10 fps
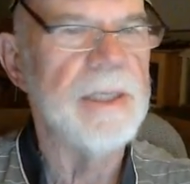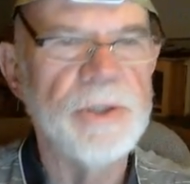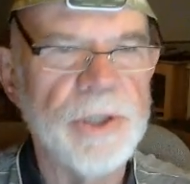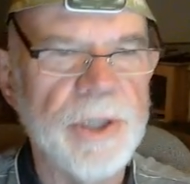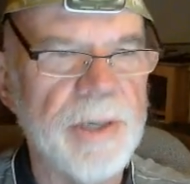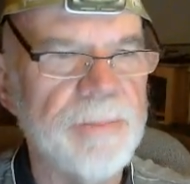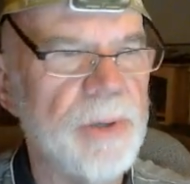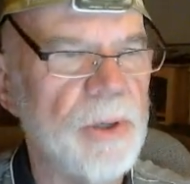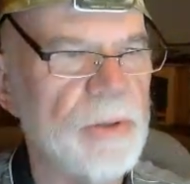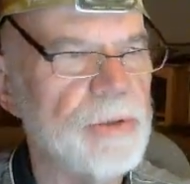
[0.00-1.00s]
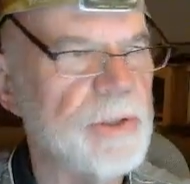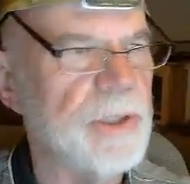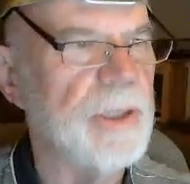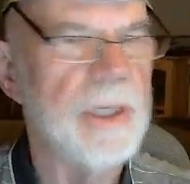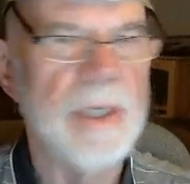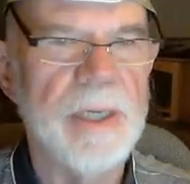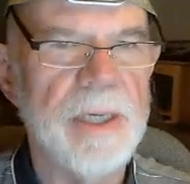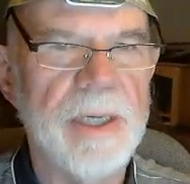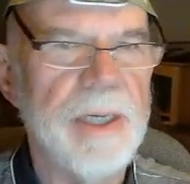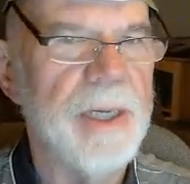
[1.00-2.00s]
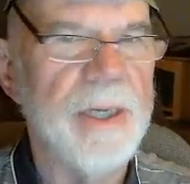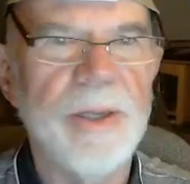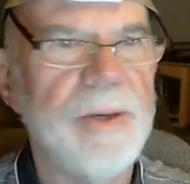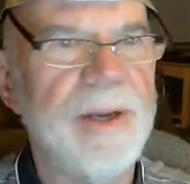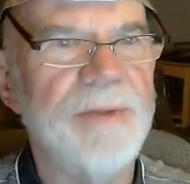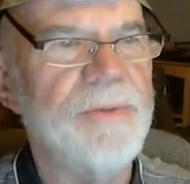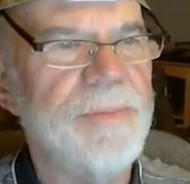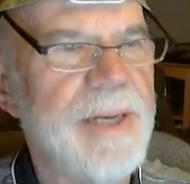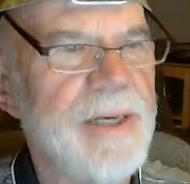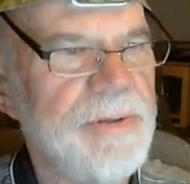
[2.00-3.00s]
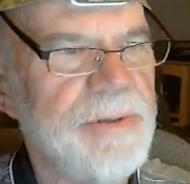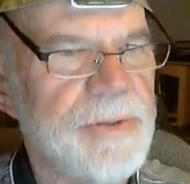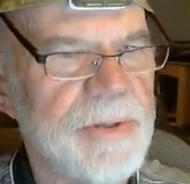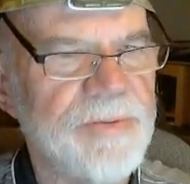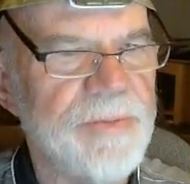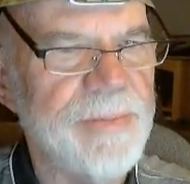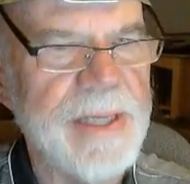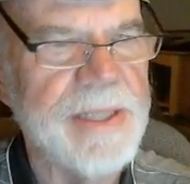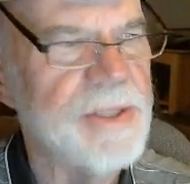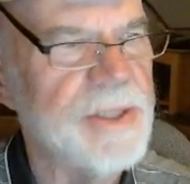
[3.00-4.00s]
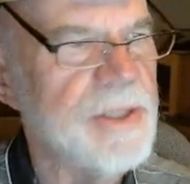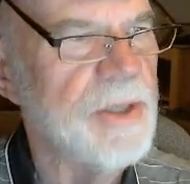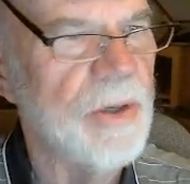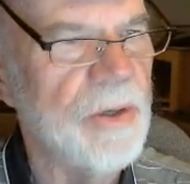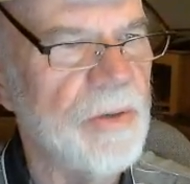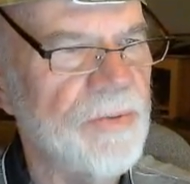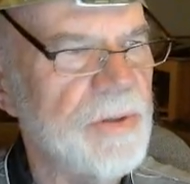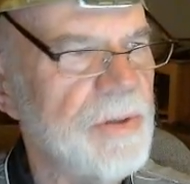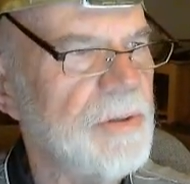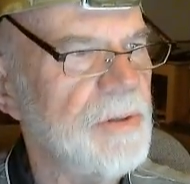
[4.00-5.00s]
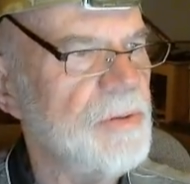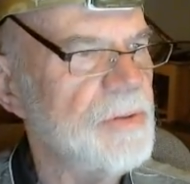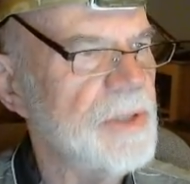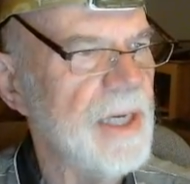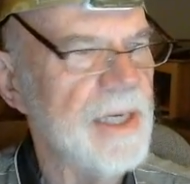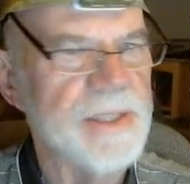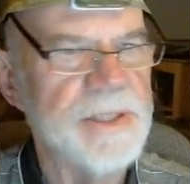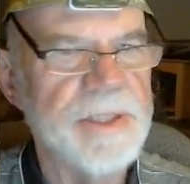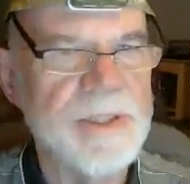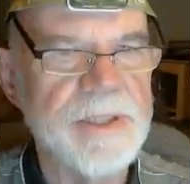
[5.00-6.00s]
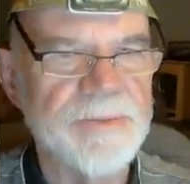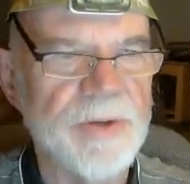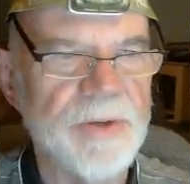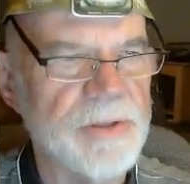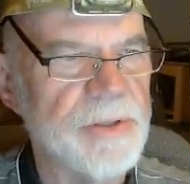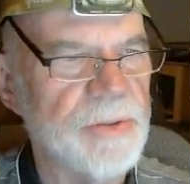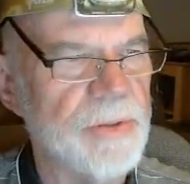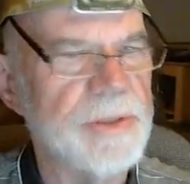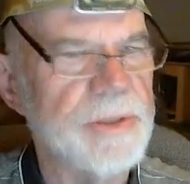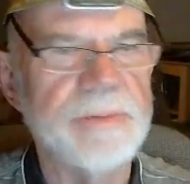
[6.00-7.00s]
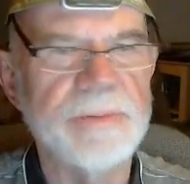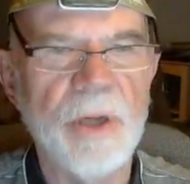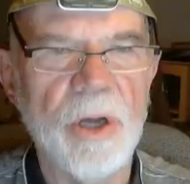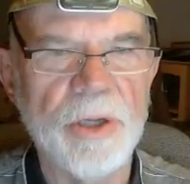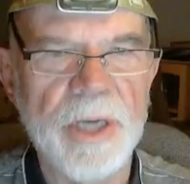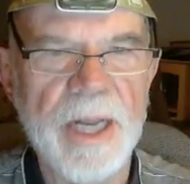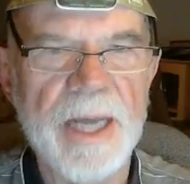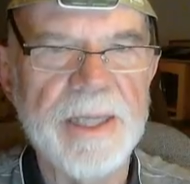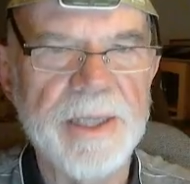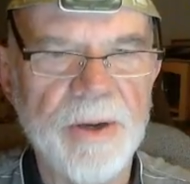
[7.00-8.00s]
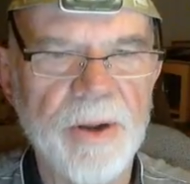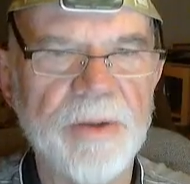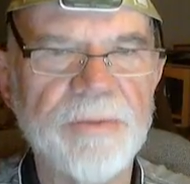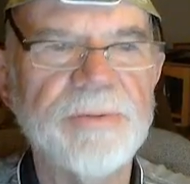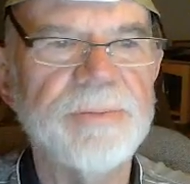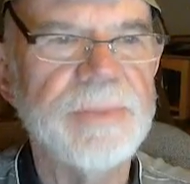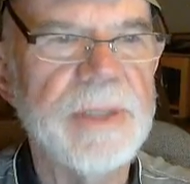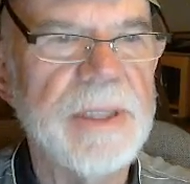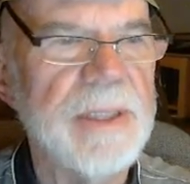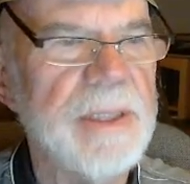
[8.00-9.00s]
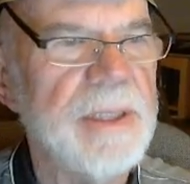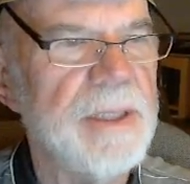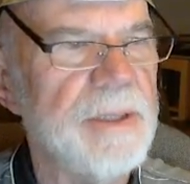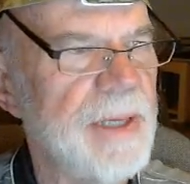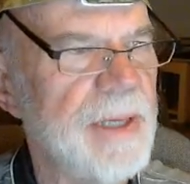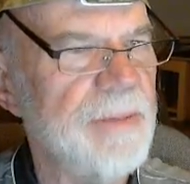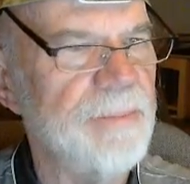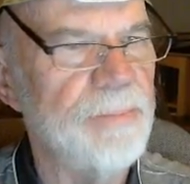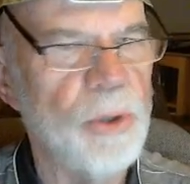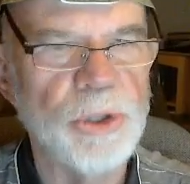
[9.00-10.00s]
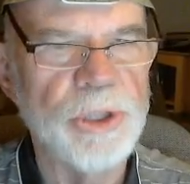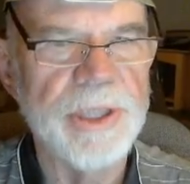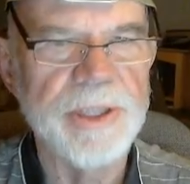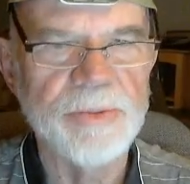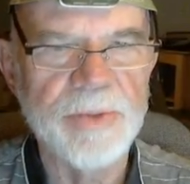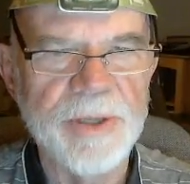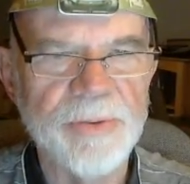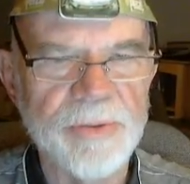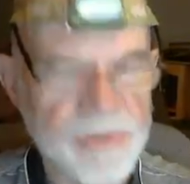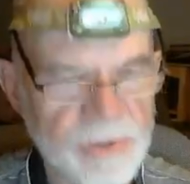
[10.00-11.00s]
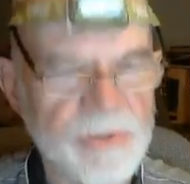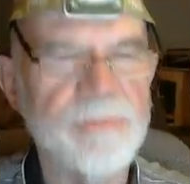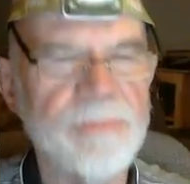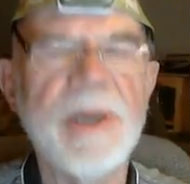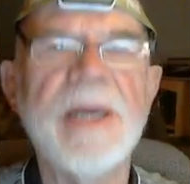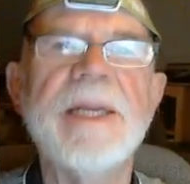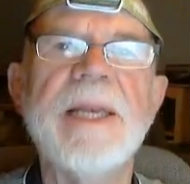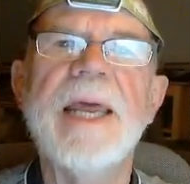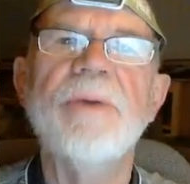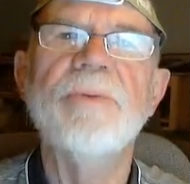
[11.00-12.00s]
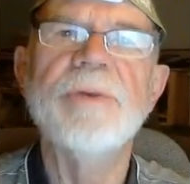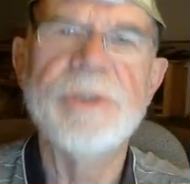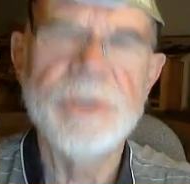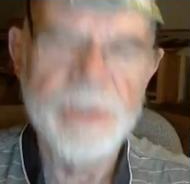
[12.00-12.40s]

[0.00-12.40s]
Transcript: chin-up pose, and, you know, everybody was sort of amazed. It's all over the newscasts of all sorts, online and off, about him pushing his way through. So the body language